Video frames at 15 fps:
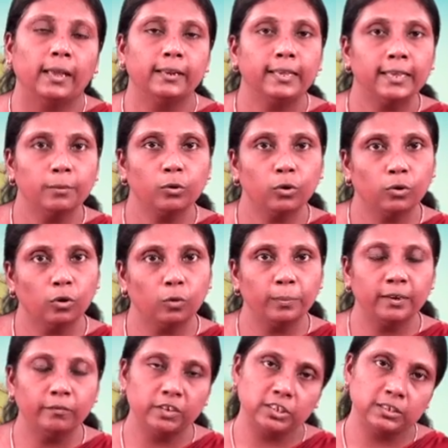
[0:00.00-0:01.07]
and
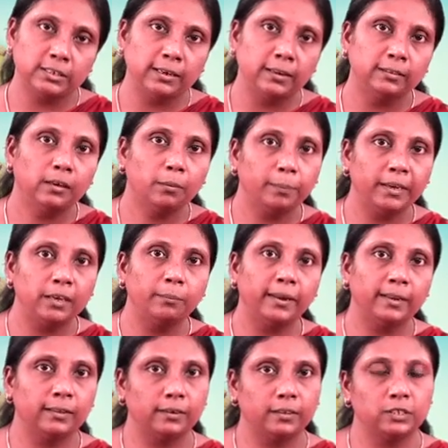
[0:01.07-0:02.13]
hemoglobin which is another
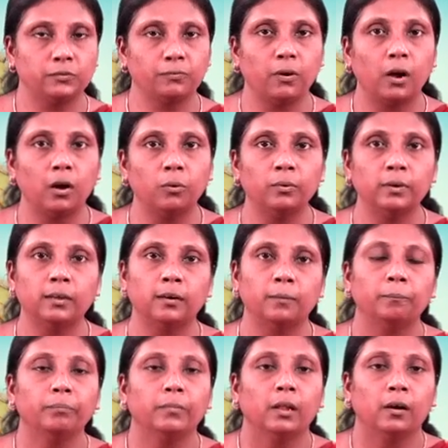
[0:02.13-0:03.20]
pigment that is found uh,